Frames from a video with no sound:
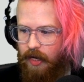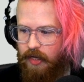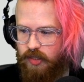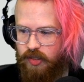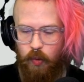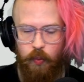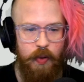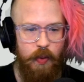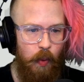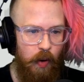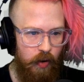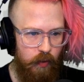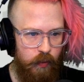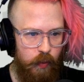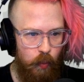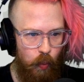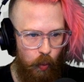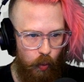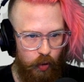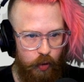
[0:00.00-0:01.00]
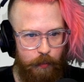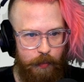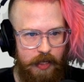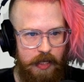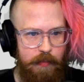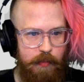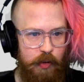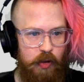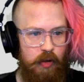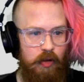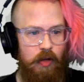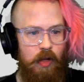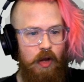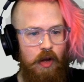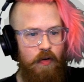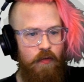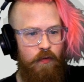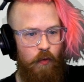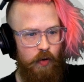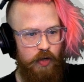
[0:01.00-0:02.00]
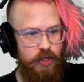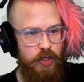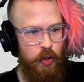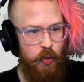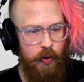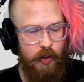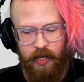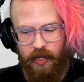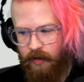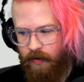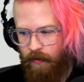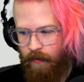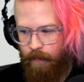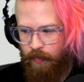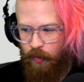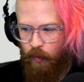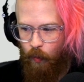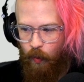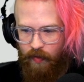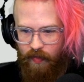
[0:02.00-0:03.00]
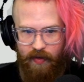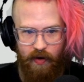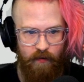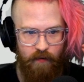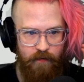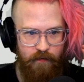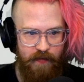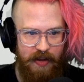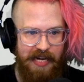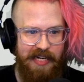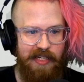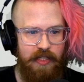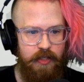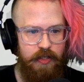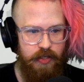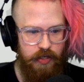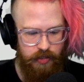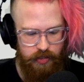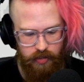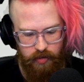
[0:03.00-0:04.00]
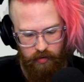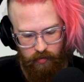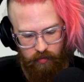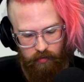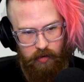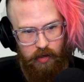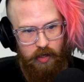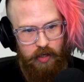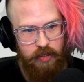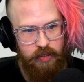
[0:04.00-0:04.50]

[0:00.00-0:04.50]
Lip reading: So we want to reward people for doing what they are fated to do.